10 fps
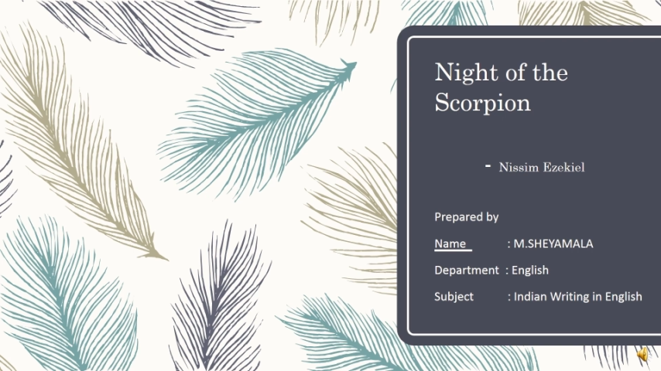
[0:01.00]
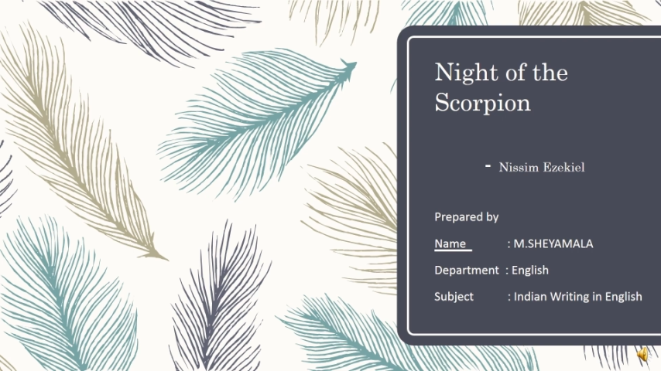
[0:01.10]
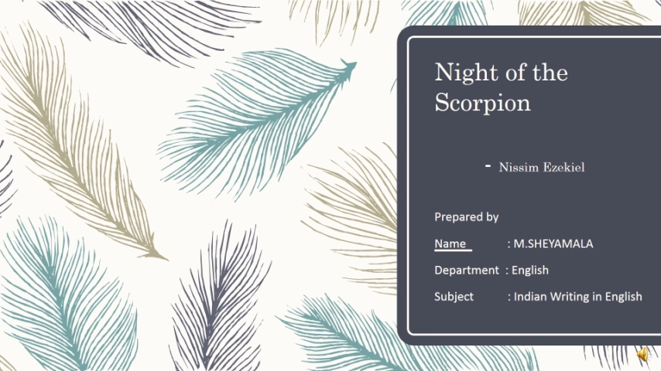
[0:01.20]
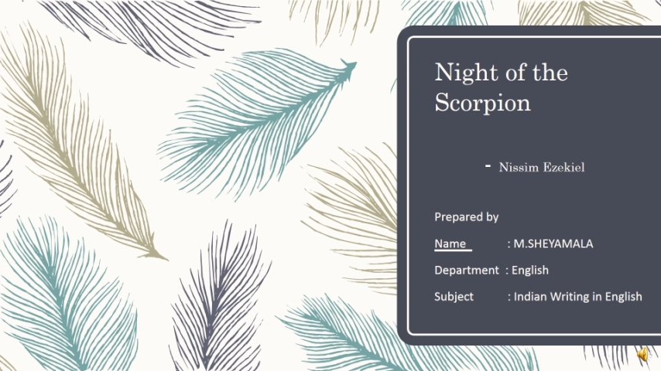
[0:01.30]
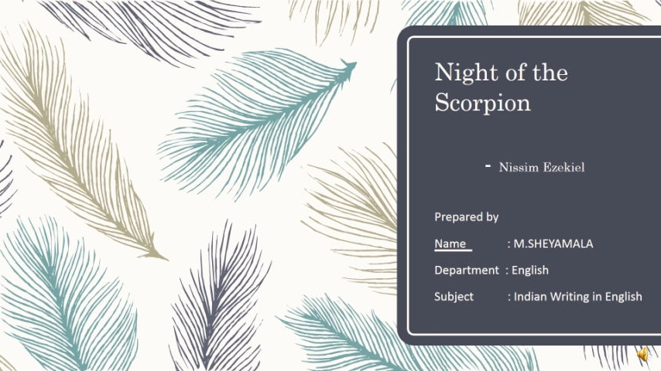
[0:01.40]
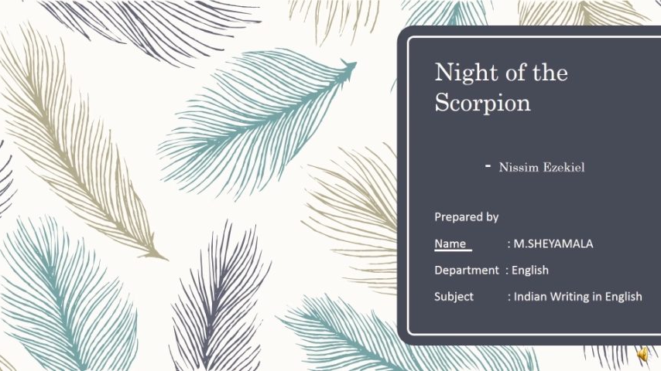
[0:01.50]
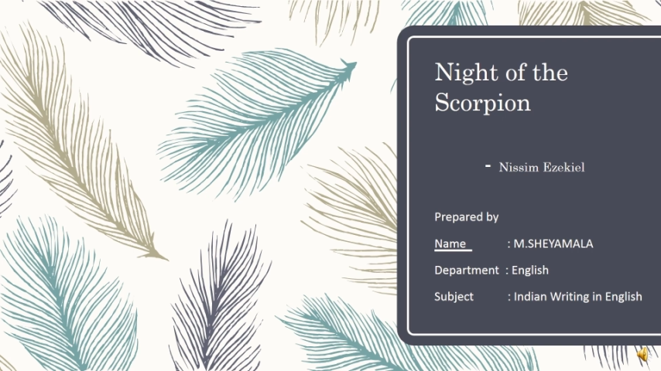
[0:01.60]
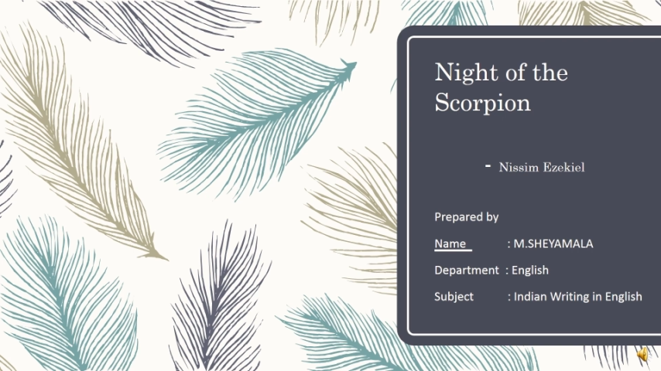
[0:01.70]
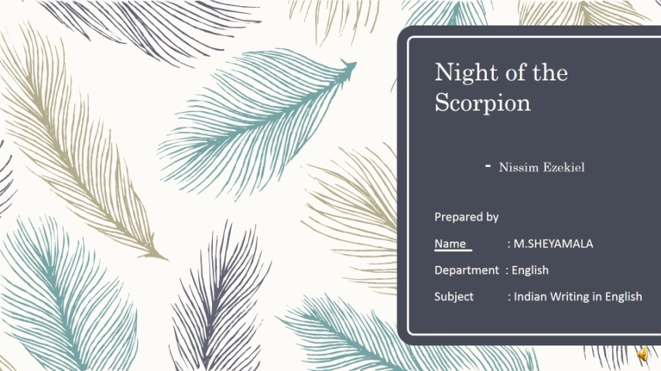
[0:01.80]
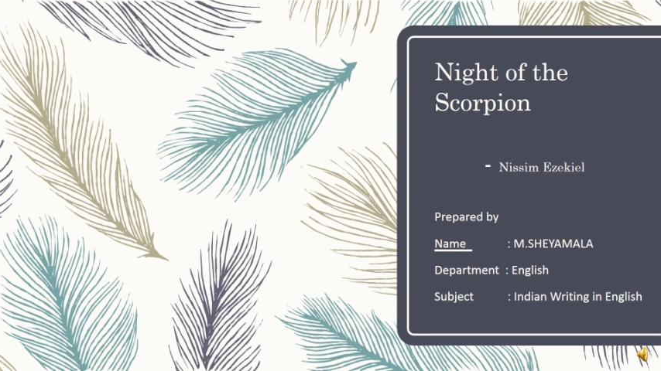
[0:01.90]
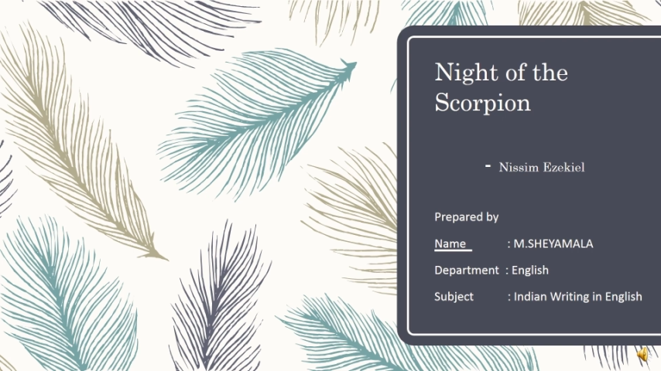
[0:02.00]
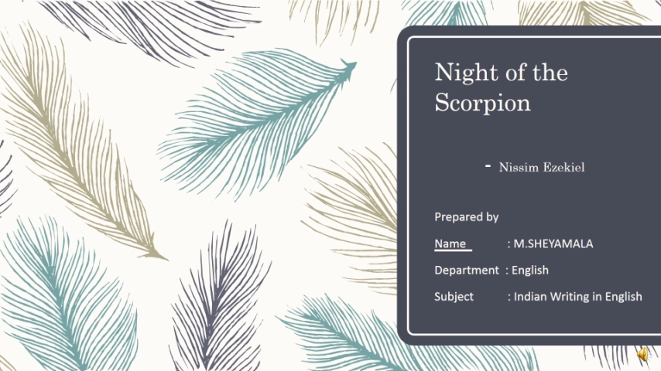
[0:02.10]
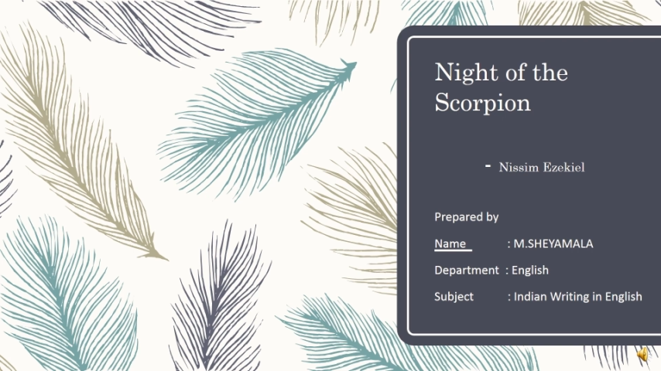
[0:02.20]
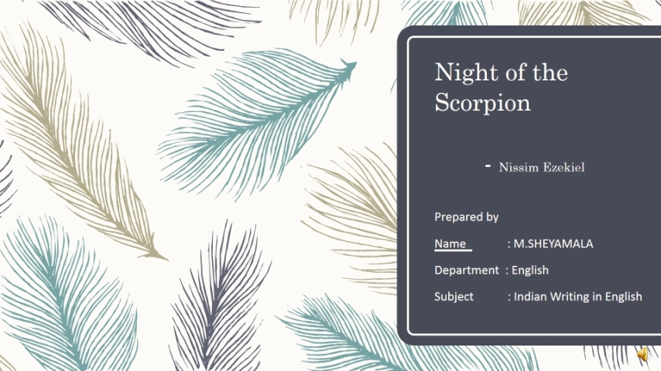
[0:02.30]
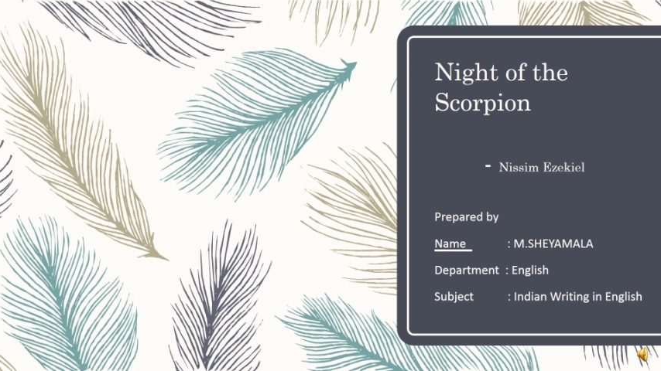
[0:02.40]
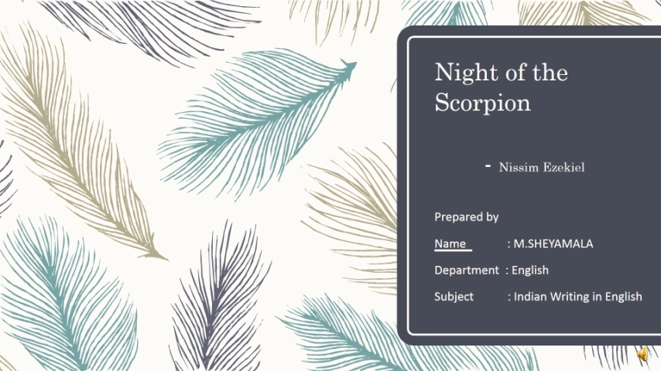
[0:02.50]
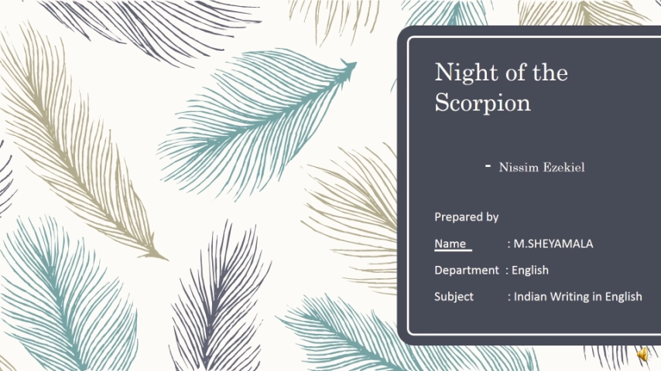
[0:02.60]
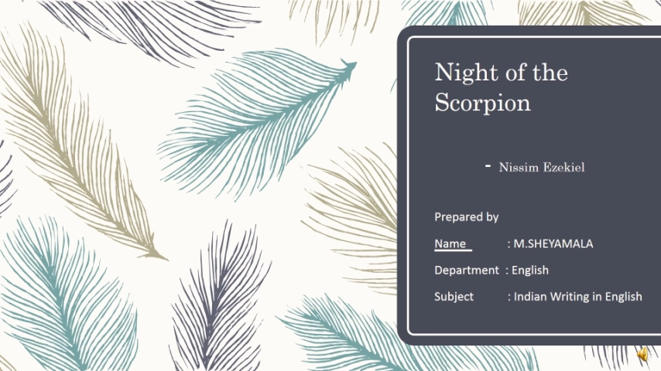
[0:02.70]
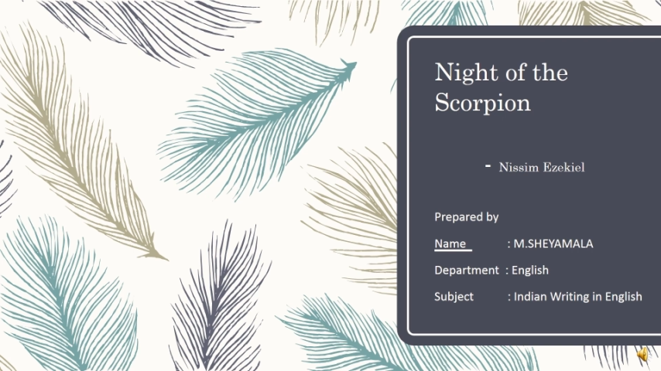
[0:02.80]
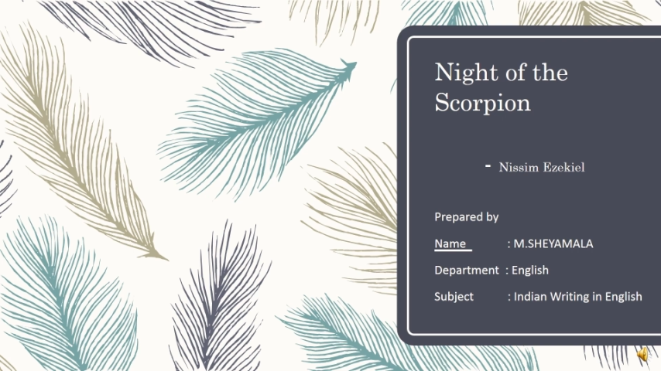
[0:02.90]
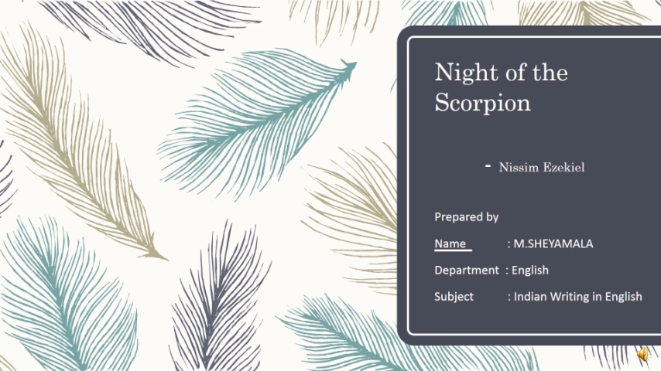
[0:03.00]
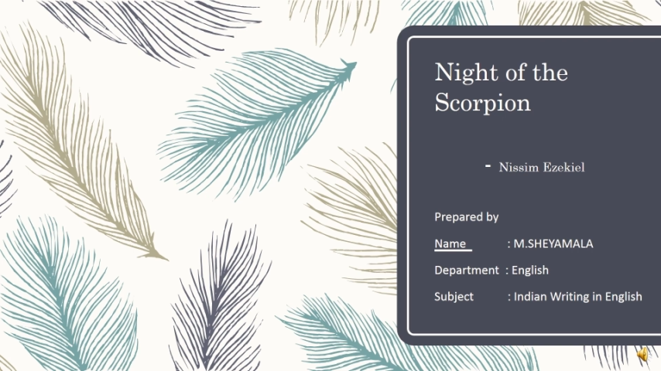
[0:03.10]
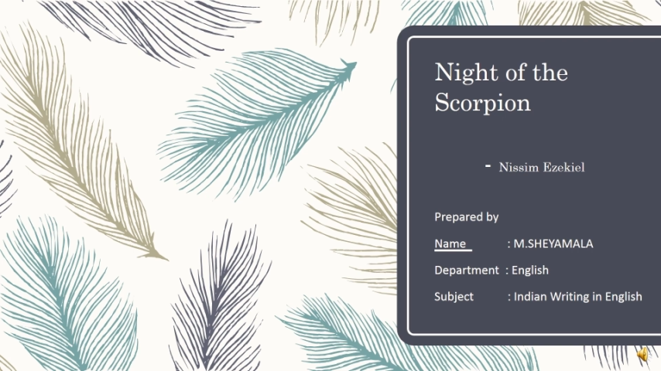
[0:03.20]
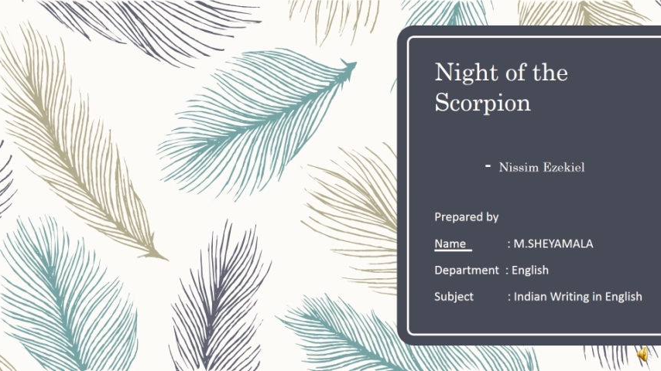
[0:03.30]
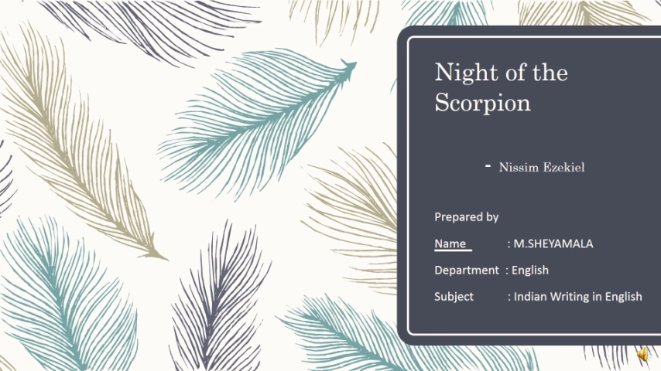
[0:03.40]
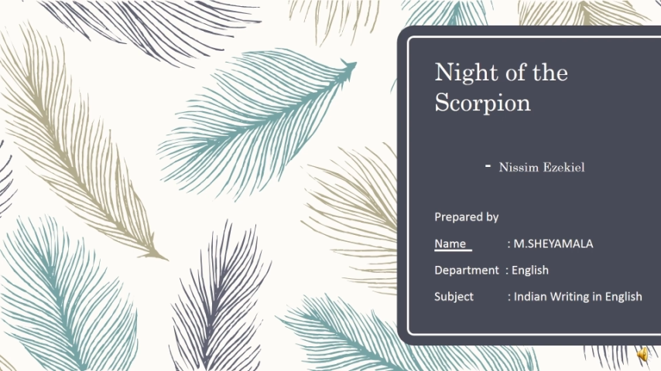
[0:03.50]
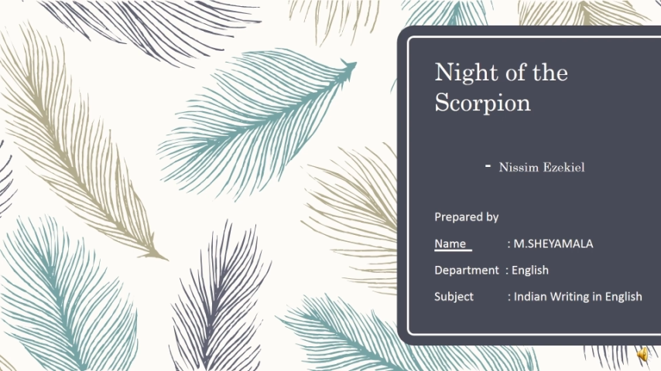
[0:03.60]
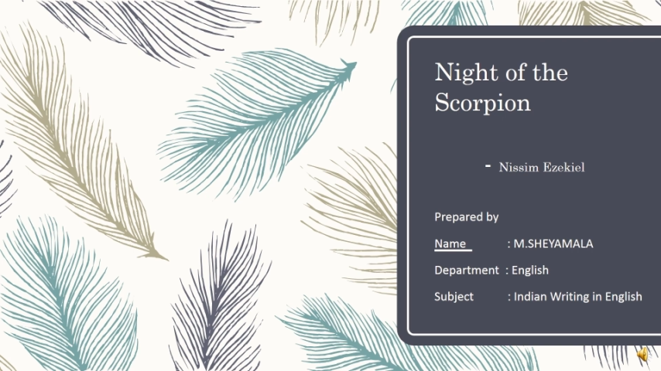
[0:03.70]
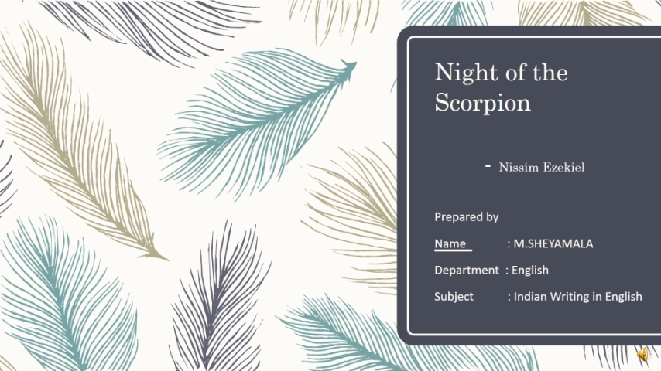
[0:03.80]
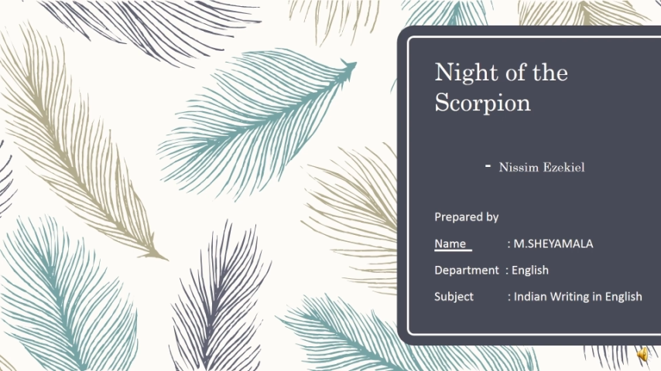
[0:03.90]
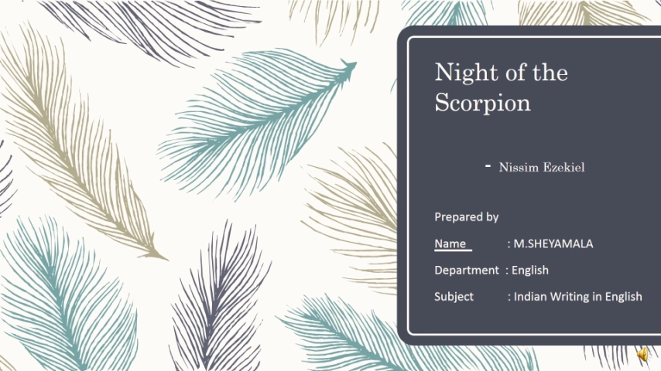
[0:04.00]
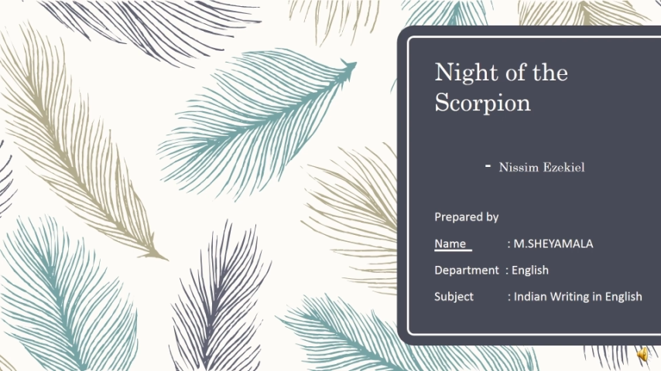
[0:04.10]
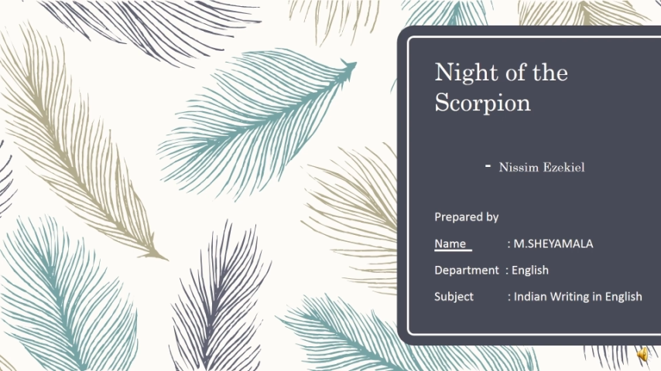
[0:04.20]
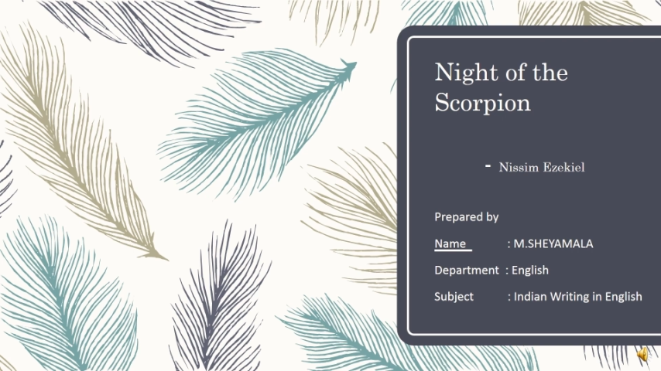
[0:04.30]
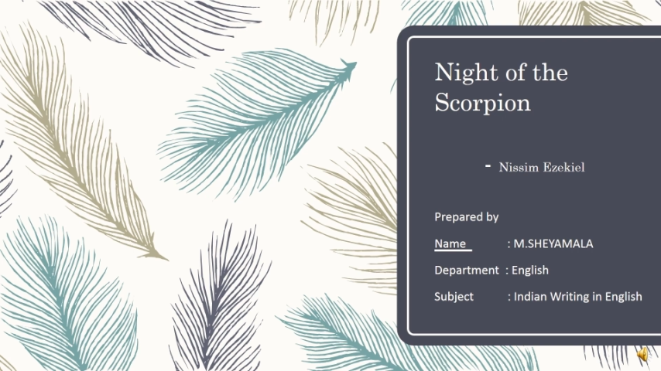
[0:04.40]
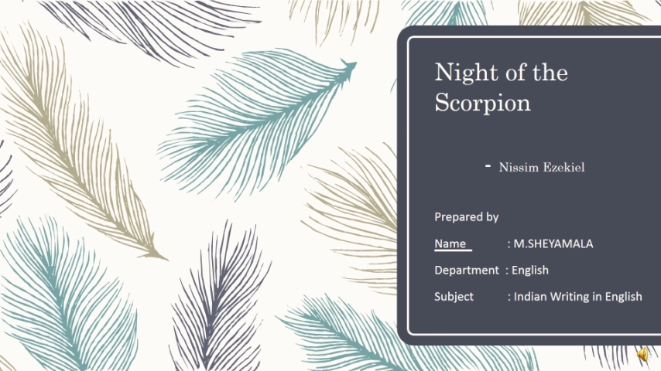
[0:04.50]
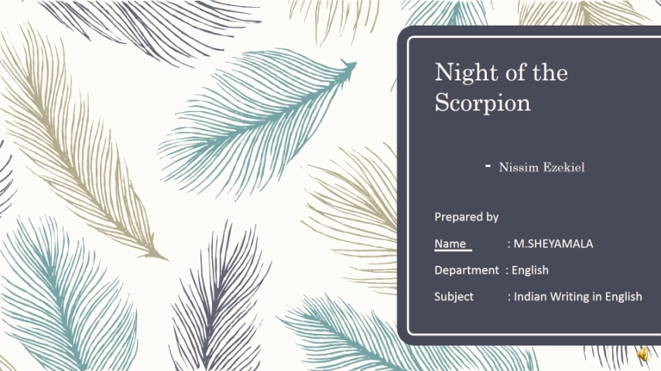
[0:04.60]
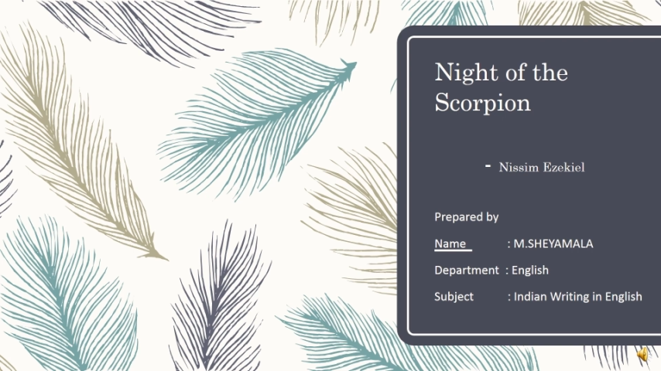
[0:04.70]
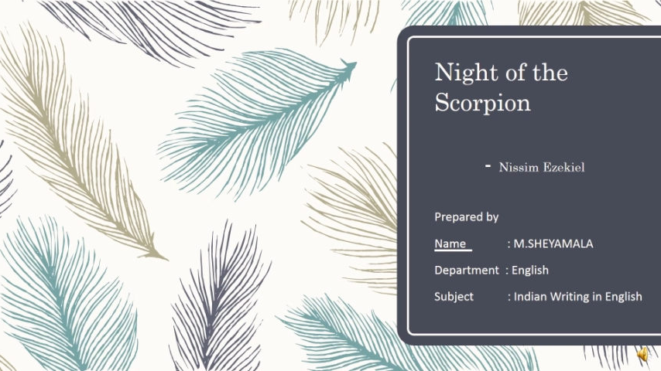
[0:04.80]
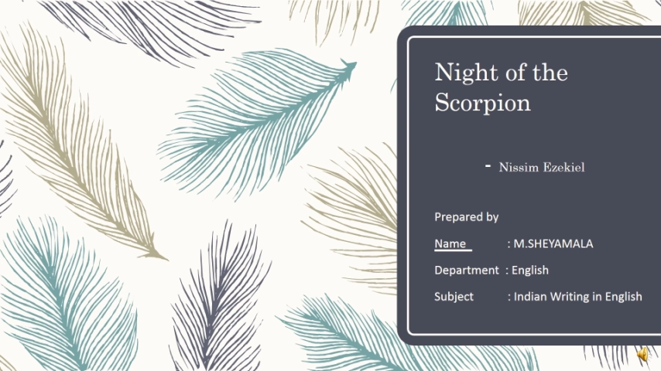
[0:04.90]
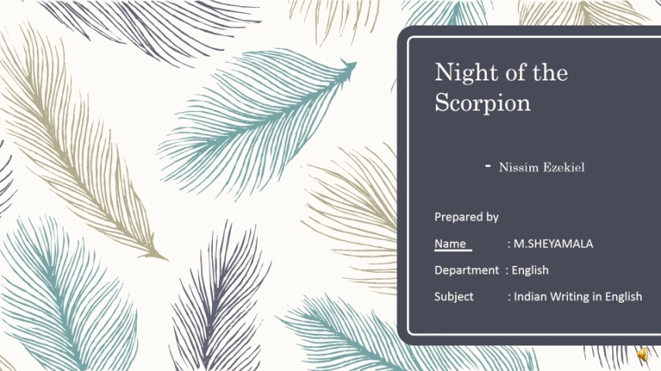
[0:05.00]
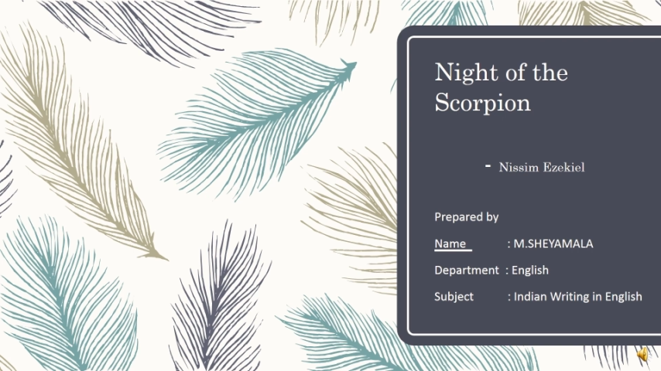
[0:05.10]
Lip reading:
Nobody's mouth can be seen.